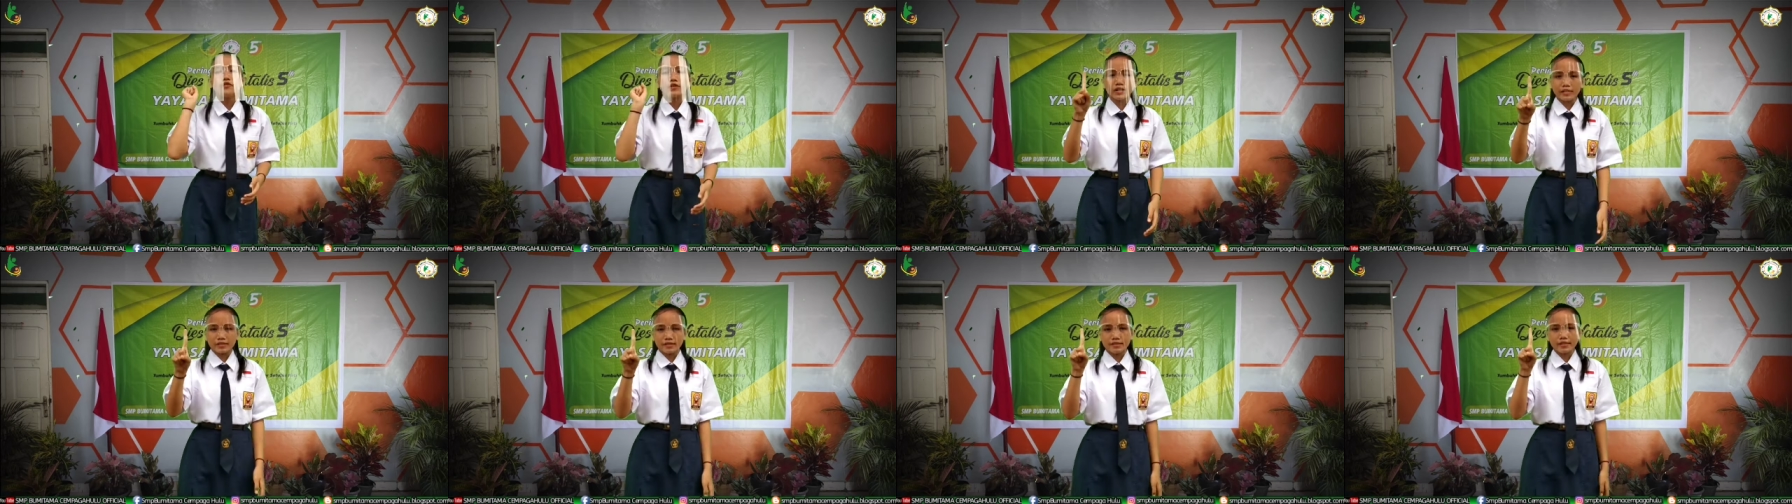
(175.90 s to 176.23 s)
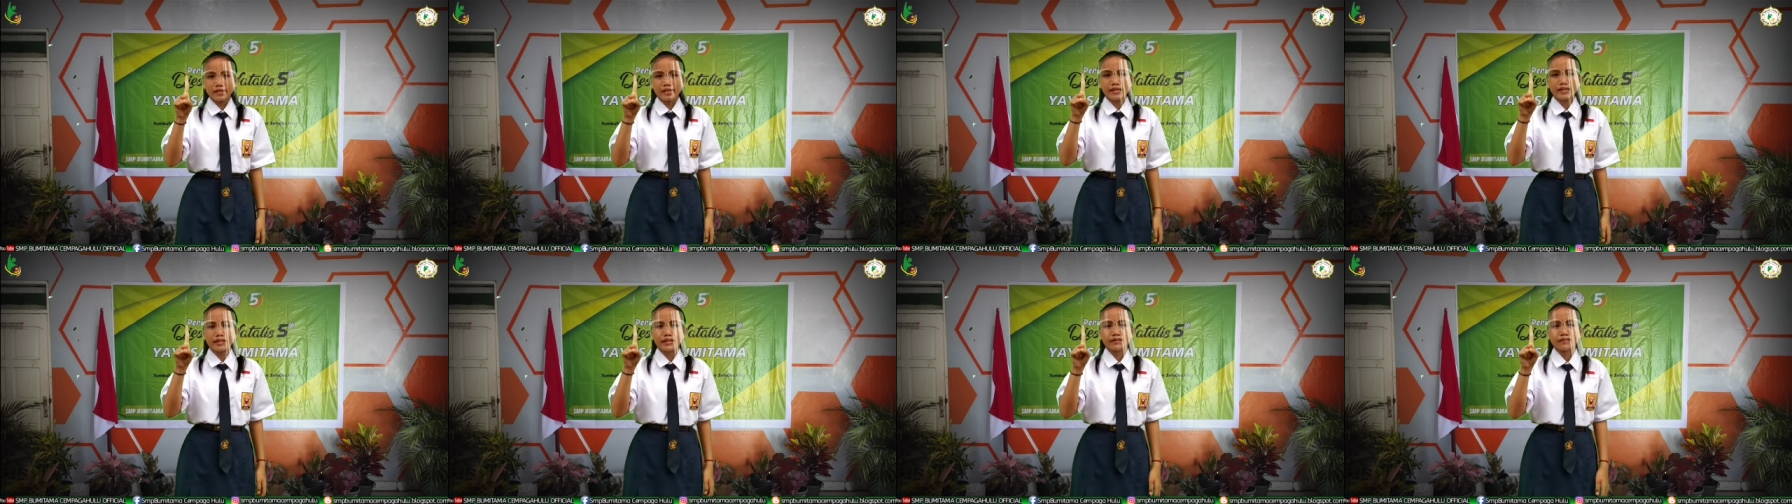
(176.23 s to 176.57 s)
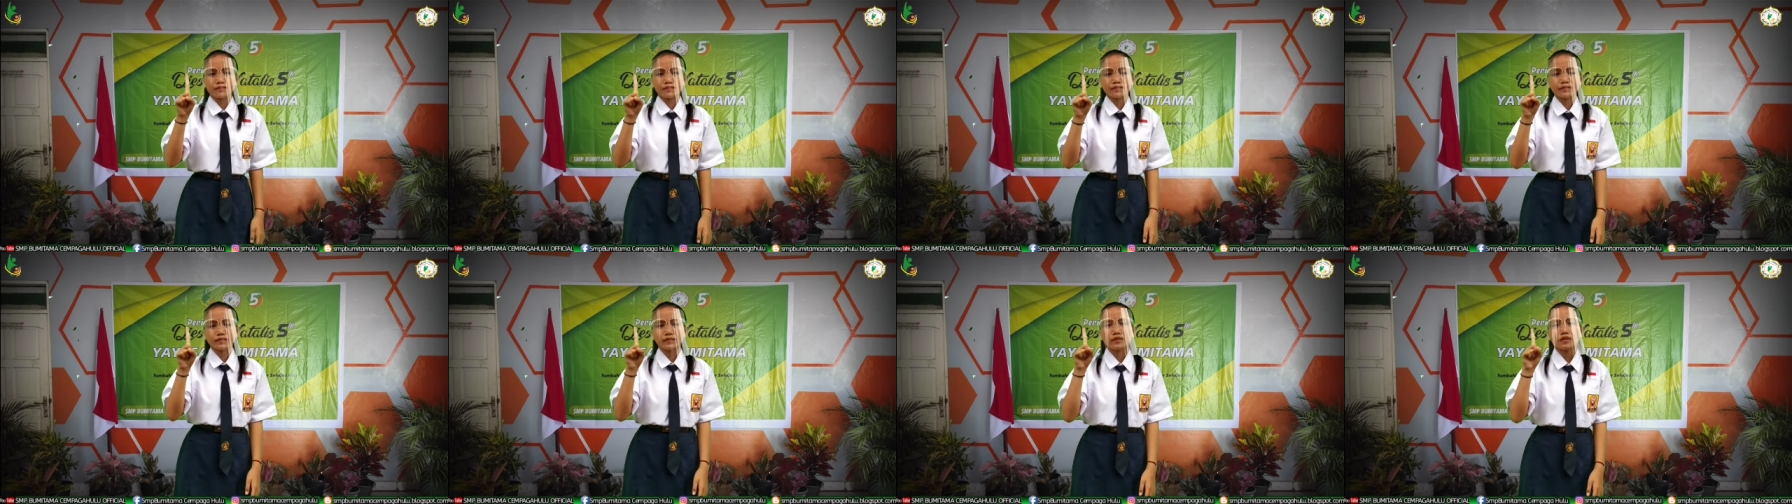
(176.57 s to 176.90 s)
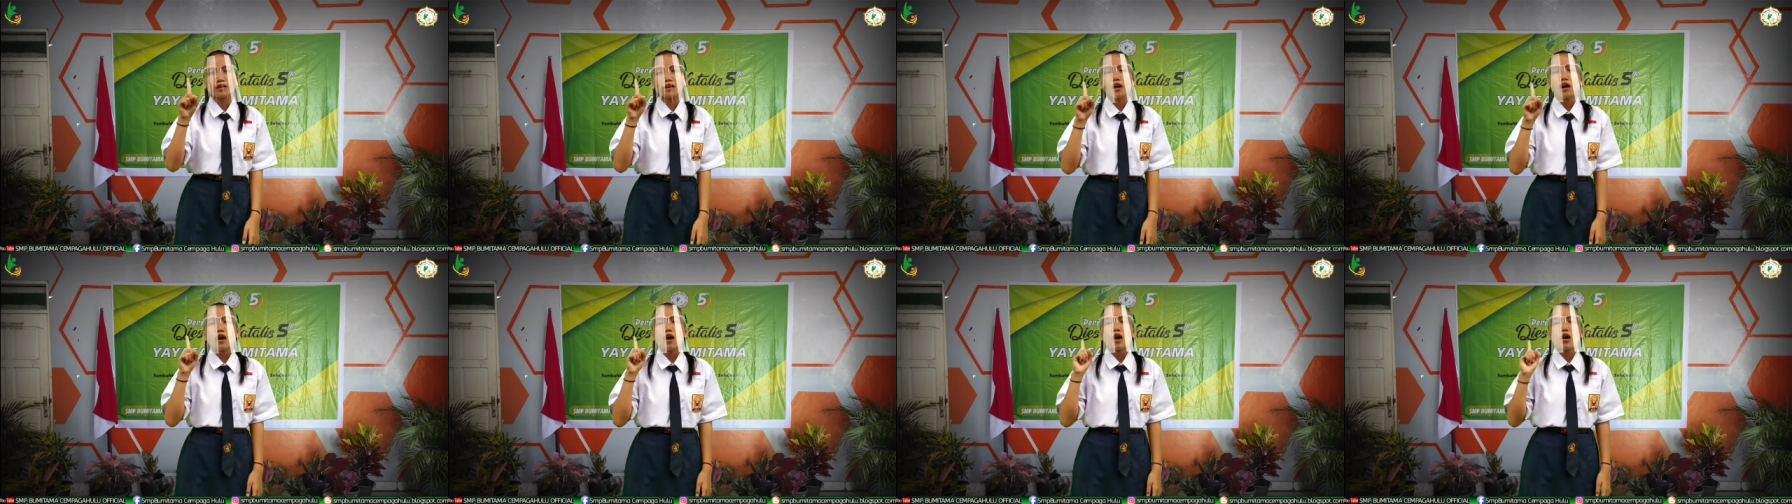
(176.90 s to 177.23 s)
Firstly,
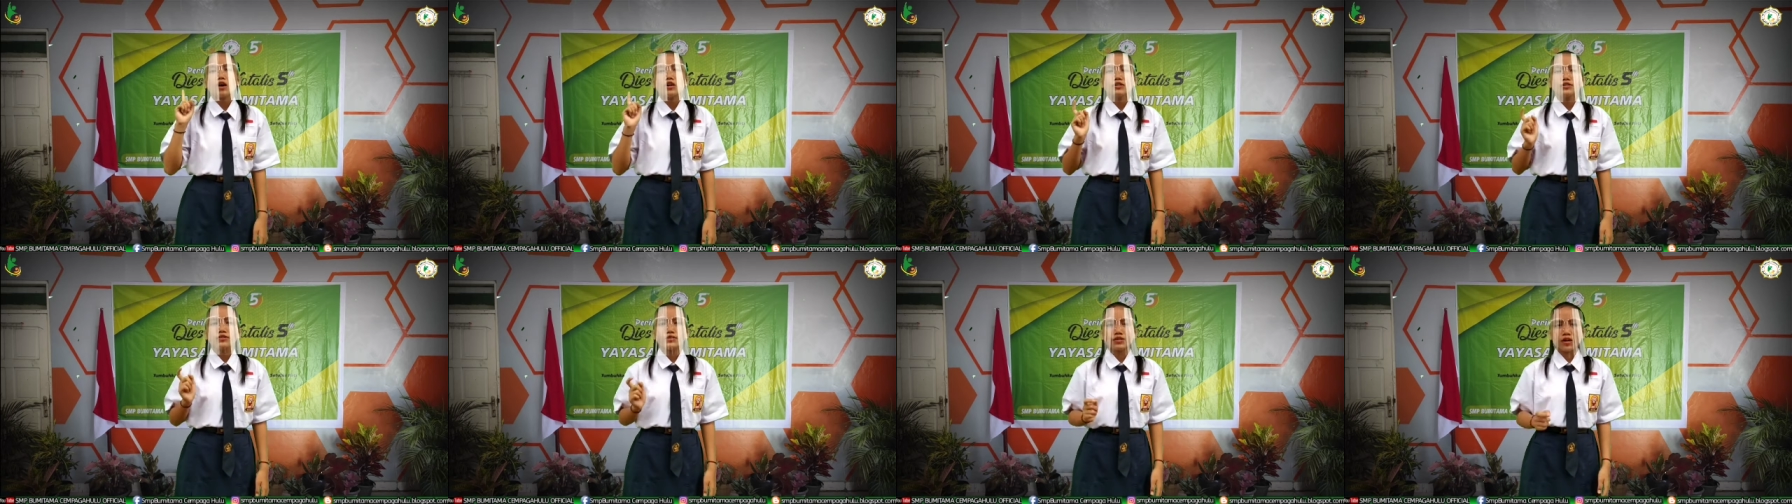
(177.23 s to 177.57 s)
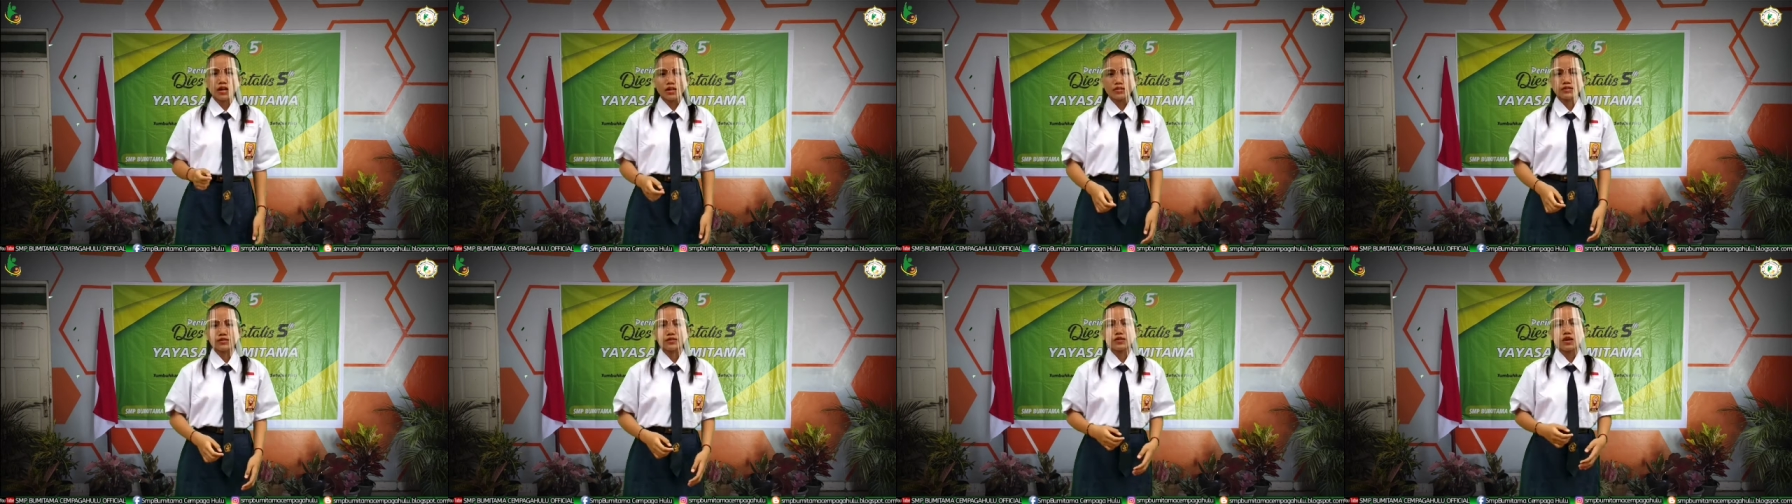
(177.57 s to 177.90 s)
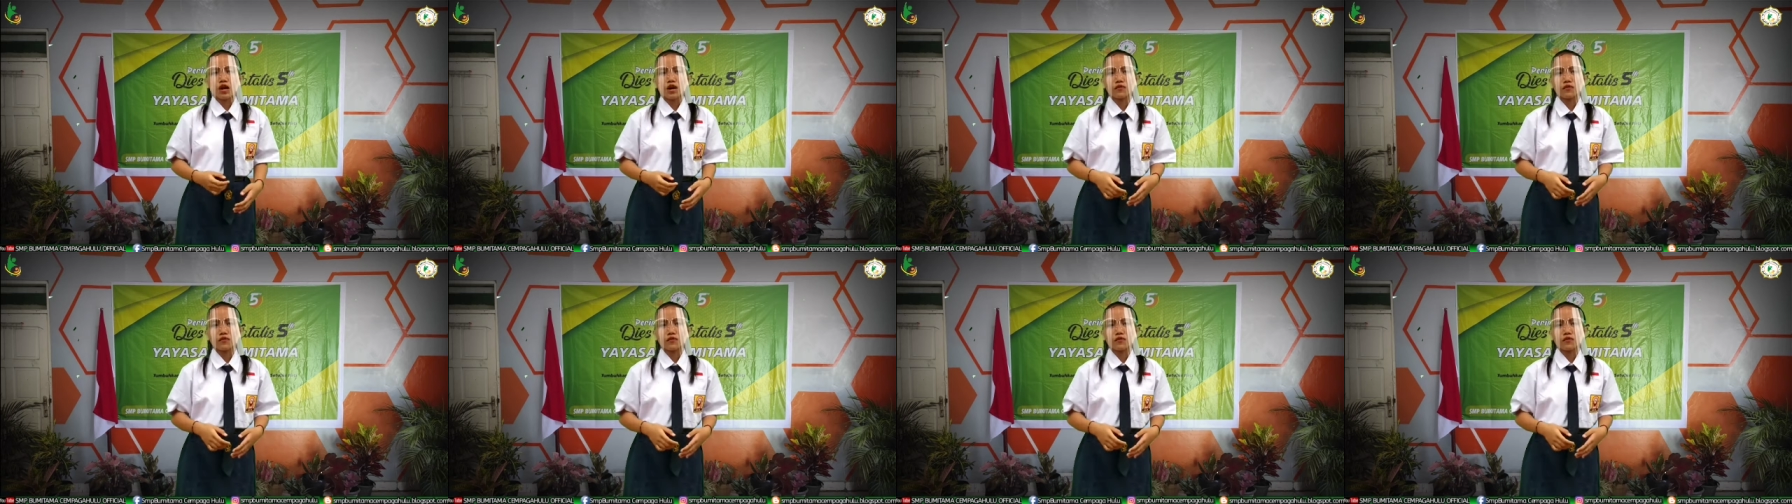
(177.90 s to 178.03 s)
choose